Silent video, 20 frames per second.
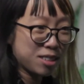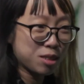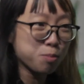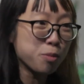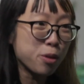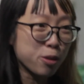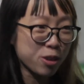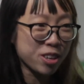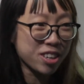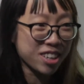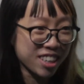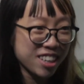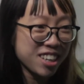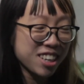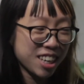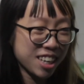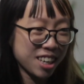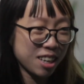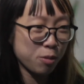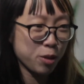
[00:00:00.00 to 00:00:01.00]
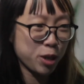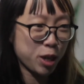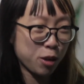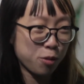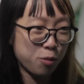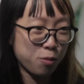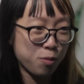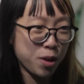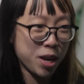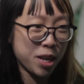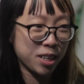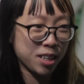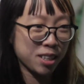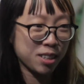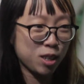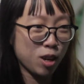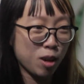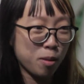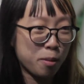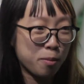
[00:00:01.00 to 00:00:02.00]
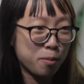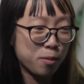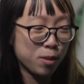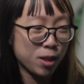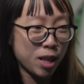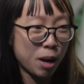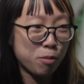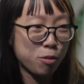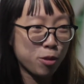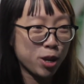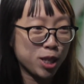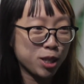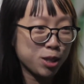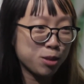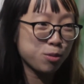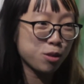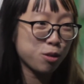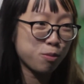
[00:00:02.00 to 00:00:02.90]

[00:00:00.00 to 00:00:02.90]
Mirror, which I've made in collaboration with